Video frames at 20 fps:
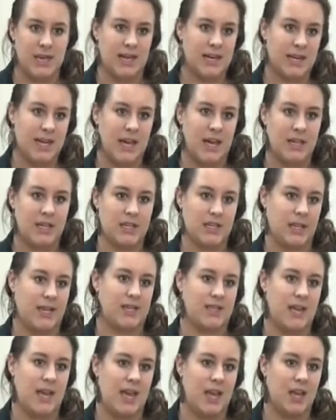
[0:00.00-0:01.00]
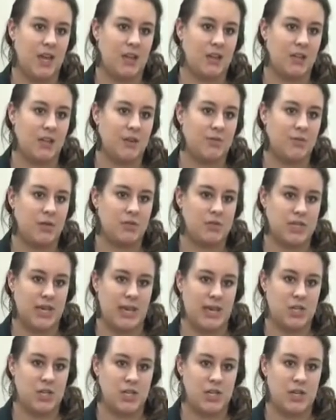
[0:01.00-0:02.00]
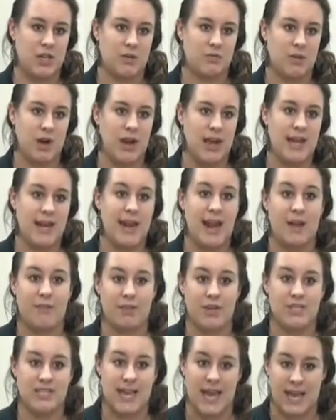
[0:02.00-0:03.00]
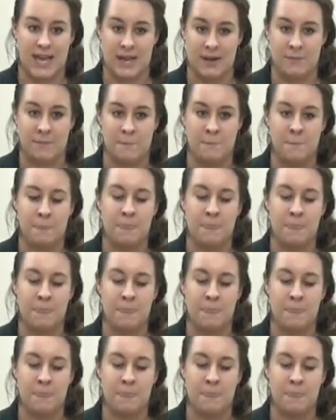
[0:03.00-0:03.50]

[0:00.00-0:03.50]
and calculate the angular rotation rate every second.